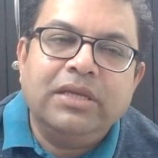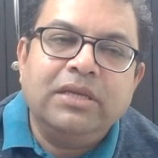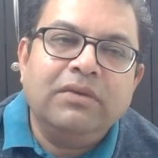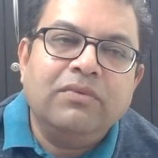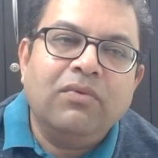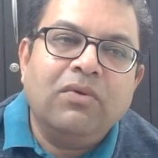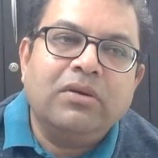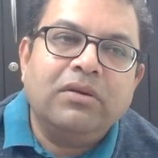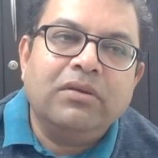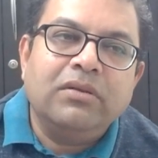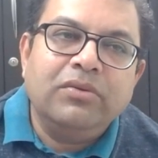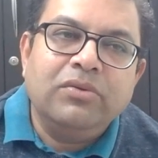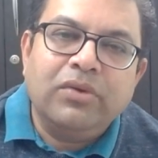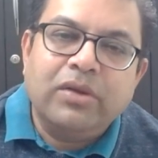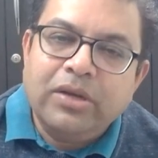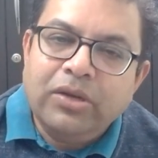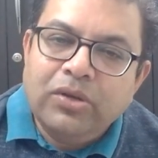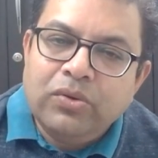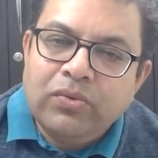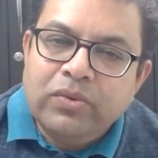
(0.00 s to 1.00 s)
what you
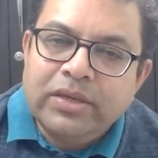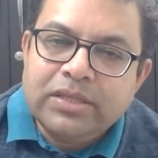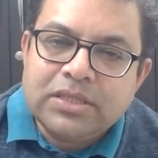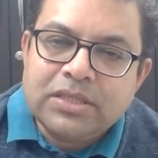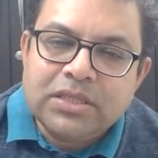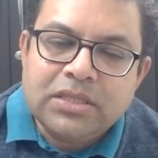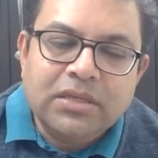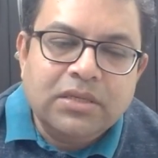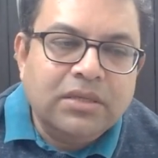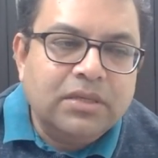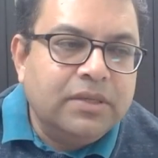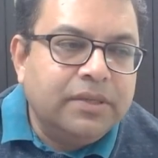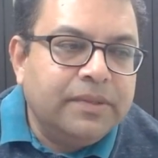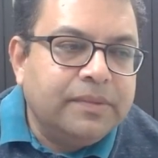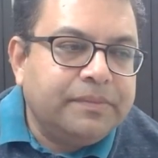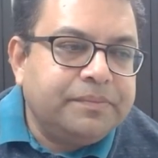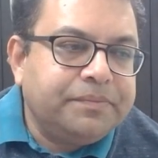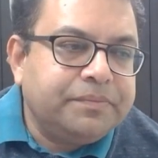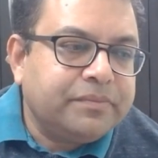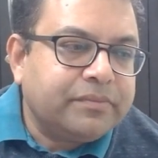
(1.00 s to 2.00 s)
can do is
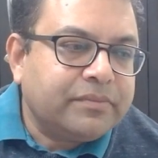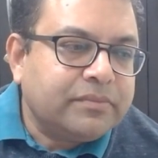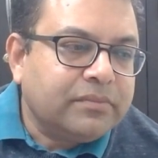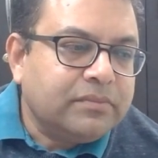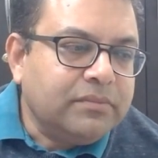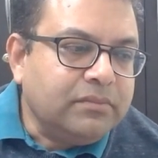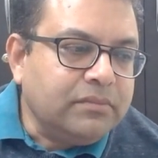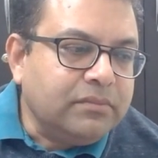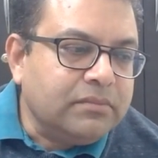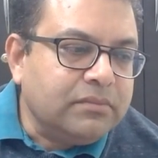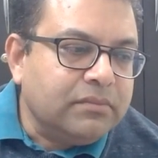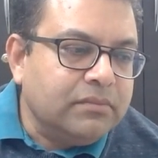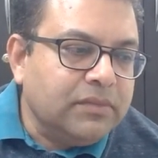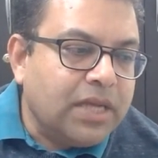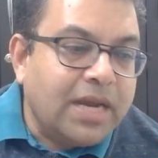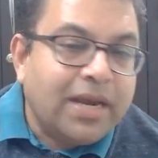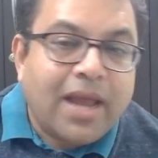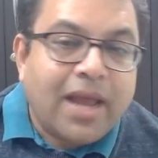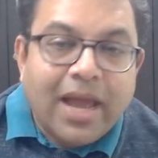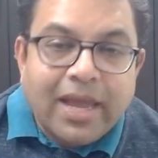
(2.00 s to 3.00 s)

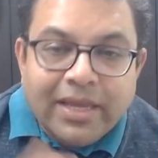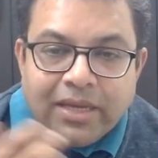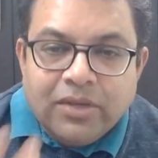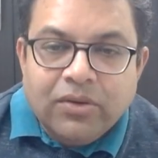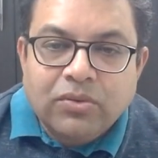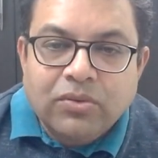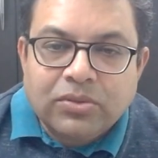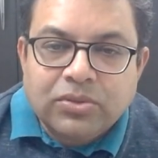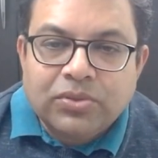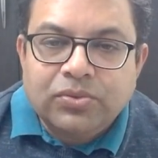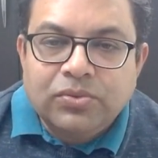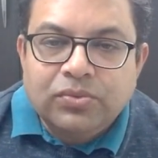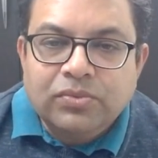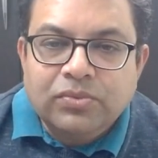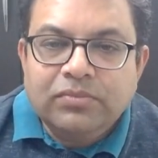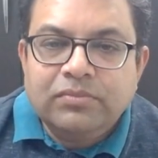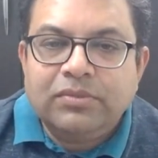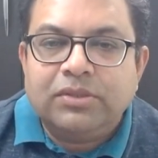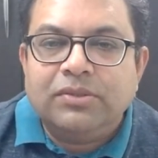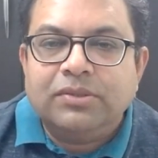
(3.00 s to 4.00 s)
and I can also do
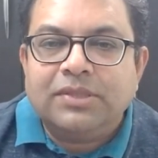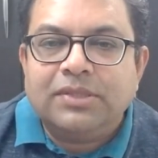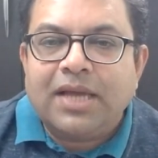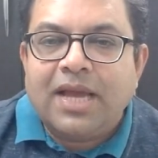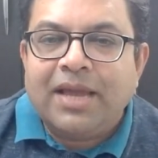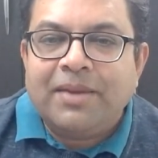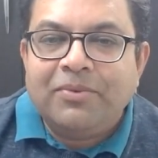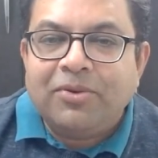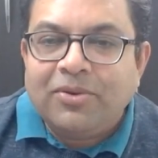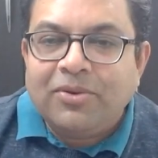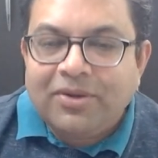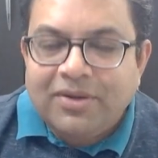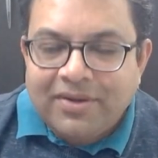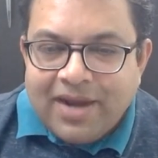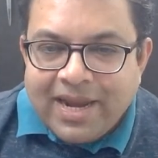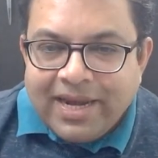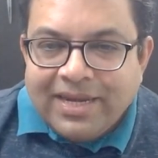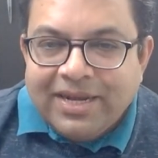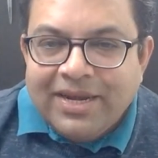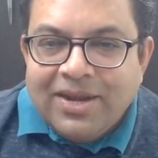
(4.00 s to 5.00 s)
because I am not
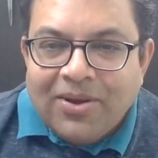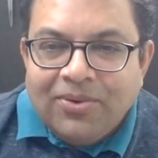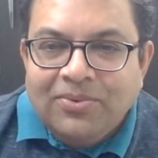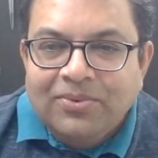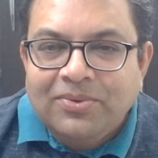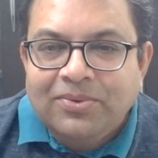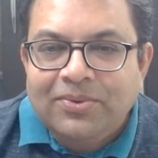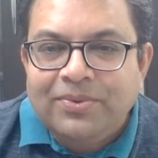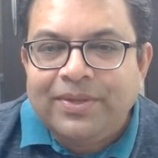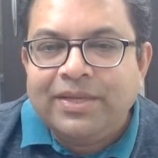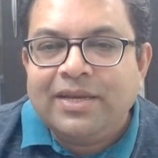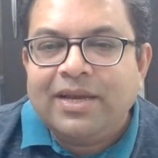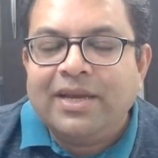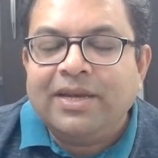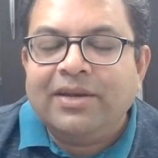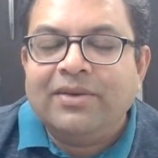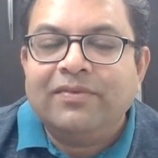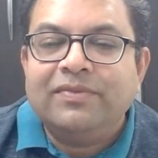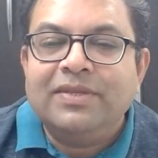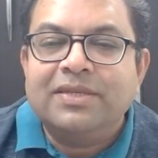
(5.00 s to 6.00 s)
right now doing
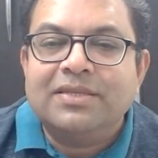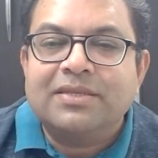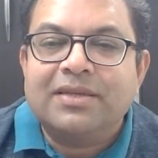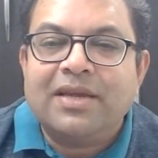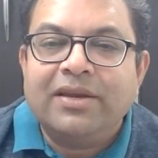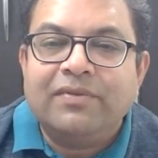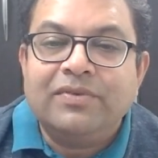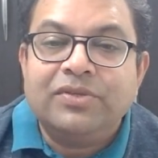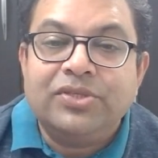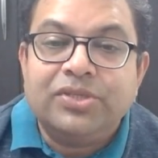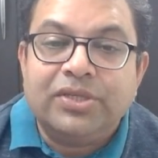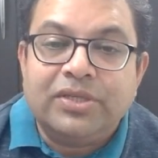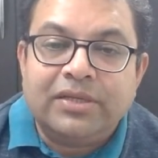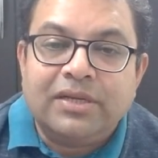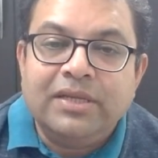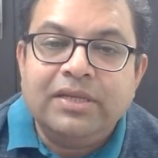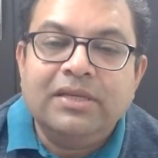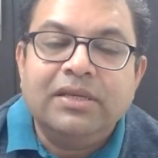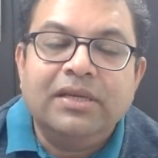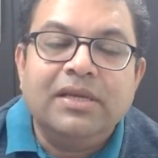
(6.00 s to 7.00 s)
kind of this kind of a
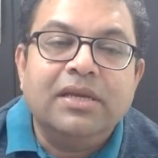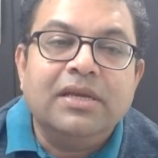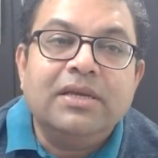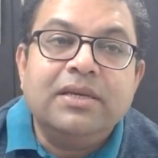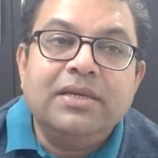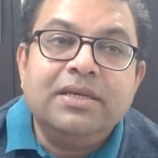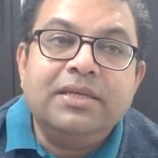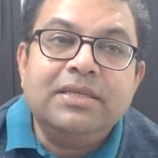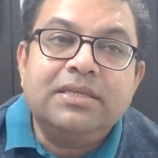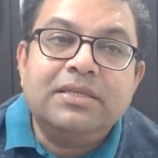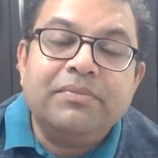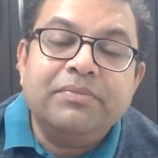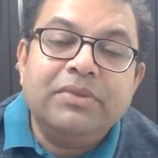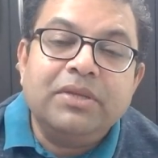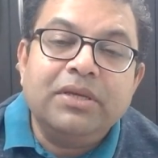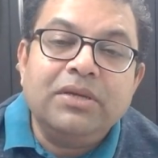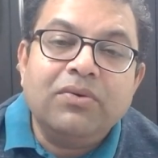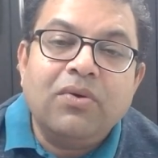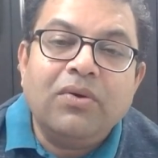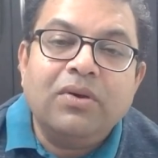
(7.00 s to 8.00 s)
journaling is
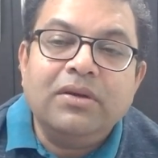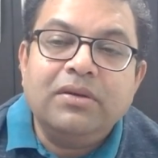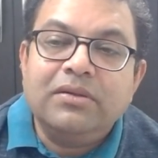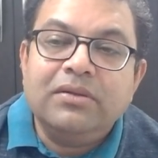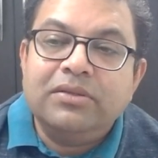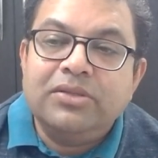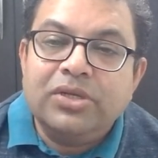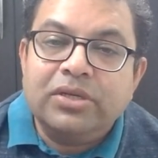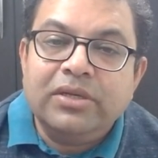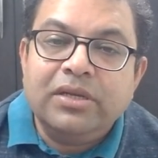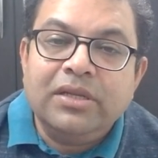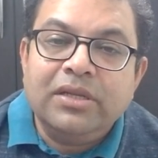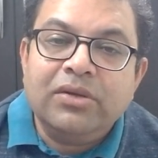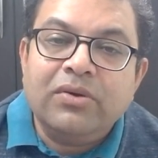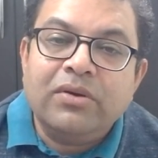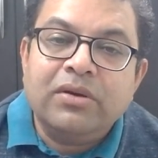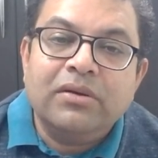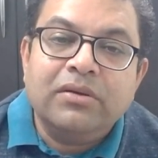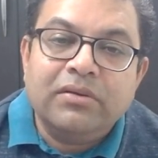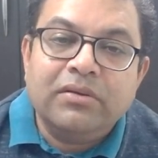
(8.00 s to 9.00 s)
something called journaling
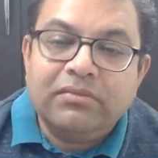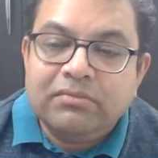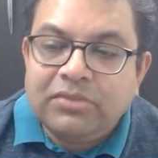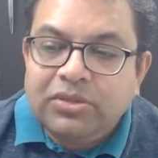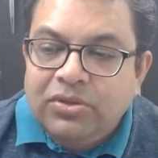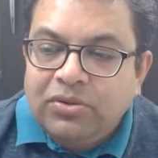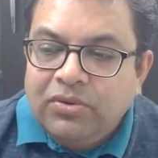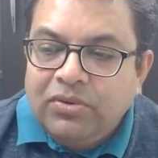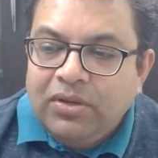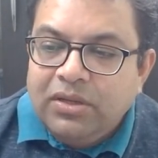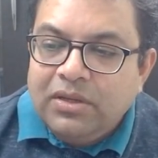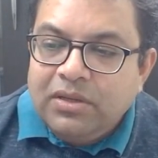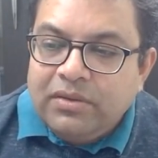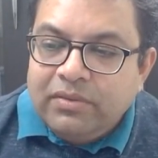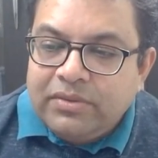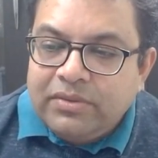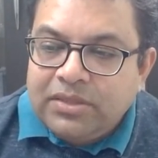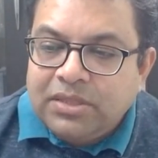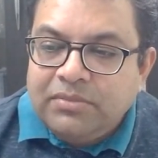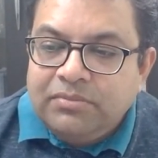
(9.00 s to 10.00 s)
or a you know
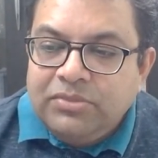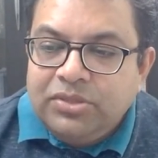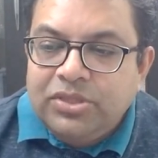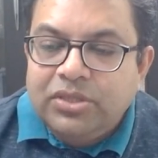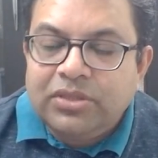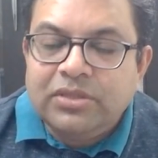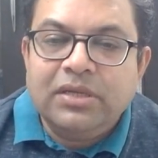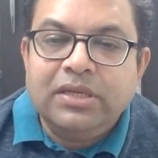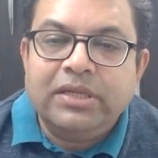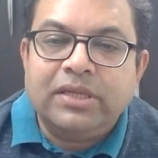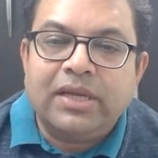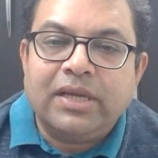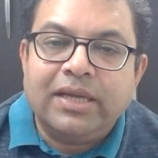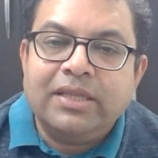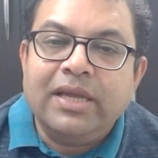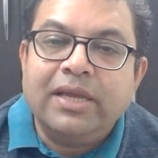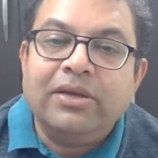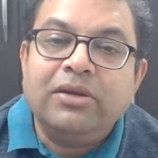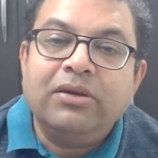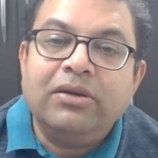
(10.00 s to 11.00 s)
some journaling at
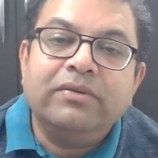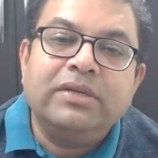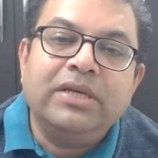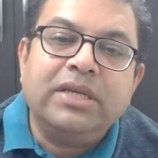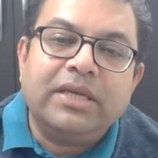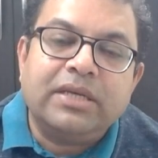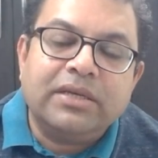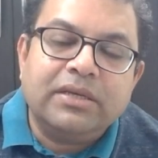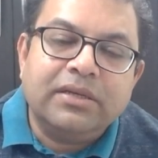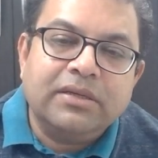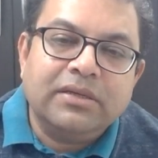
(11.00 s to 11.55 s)
the end of the day